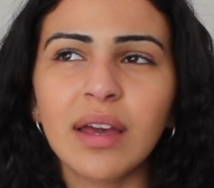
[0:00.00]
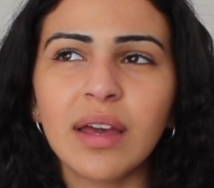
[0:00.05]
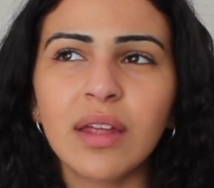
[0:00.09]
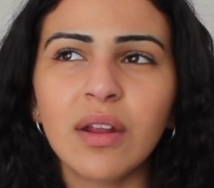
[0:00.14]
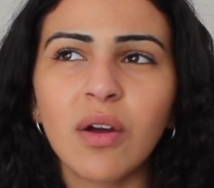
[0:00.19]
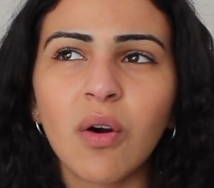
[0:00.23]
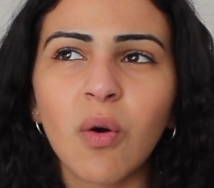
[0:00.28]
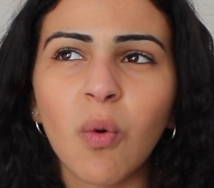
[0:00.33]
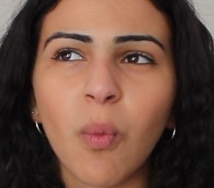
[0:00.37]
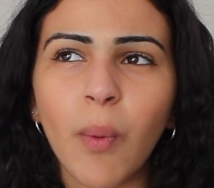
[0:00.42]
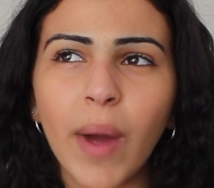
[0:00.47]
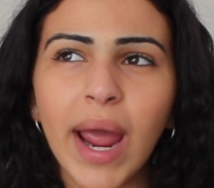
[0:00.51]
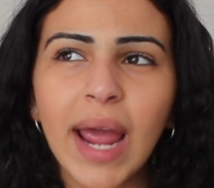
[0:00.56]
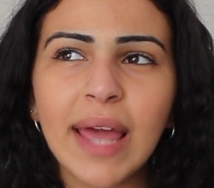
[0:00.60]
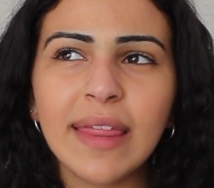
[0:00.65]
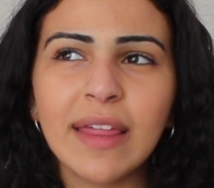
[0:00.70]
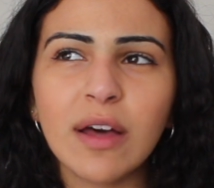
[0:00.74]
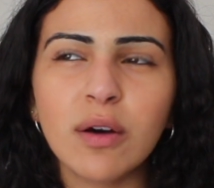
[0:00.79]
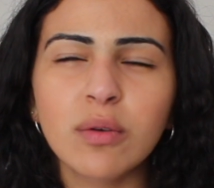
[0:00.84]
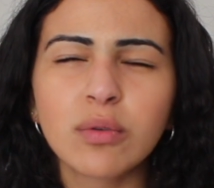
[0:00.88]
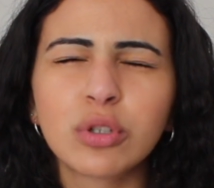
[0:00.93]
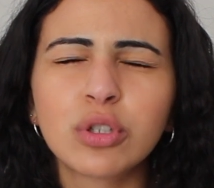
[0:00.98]
in a way
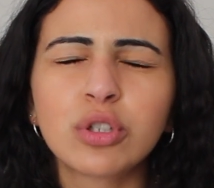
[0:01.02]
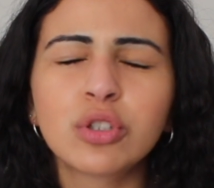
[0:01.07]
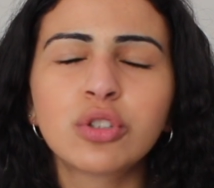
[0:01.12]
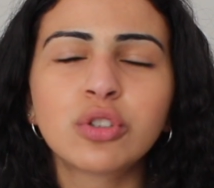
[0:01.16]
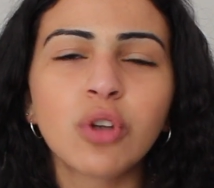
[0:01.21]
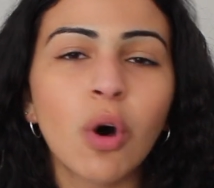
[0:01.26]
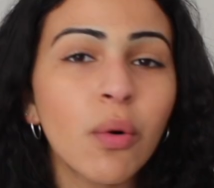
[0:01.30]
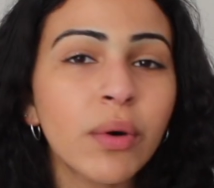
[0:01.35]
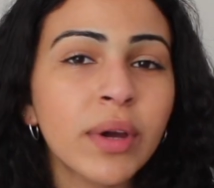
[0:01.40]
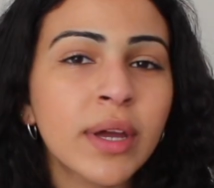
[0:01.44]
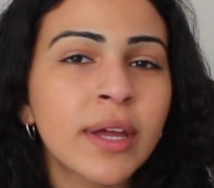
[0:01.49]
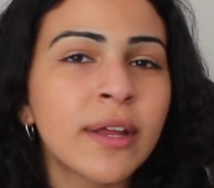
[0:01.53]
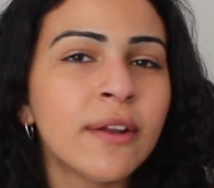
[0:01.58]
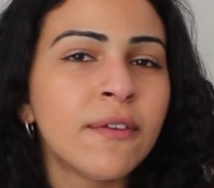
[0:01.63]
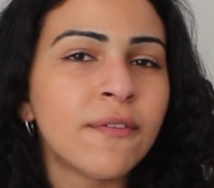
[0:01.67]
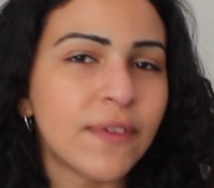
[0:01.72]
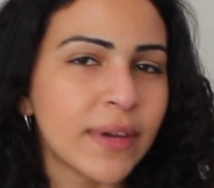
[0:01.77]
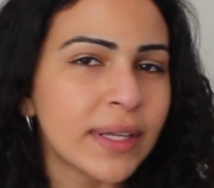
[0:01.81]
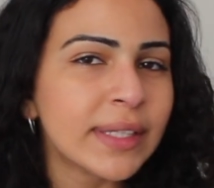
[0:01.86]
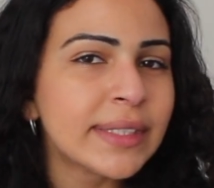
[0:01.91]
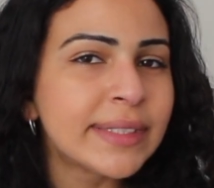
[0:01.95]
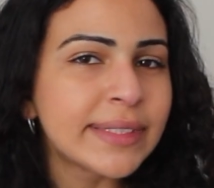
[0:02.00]
that was so
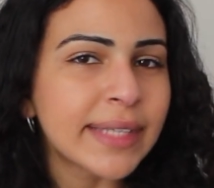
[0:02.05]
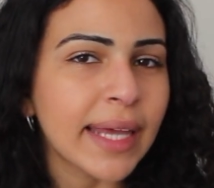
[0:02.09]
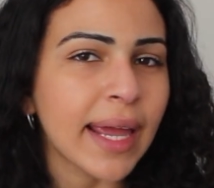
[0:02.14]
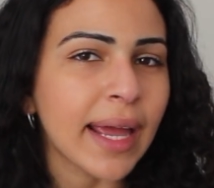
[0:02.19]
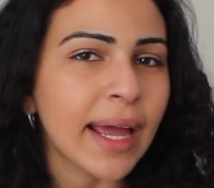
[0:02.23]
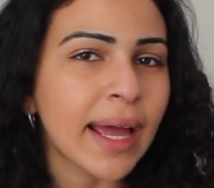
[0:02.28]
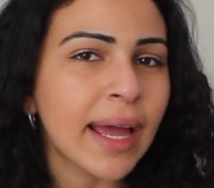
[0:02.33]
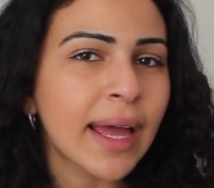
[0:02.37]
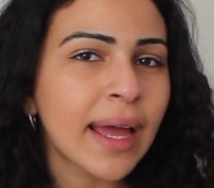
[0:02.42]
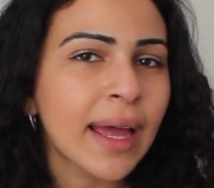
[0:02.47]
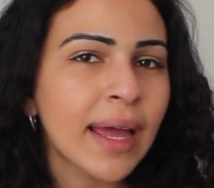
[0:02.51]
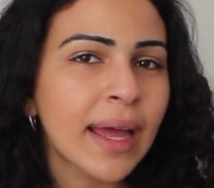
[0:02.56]
convincing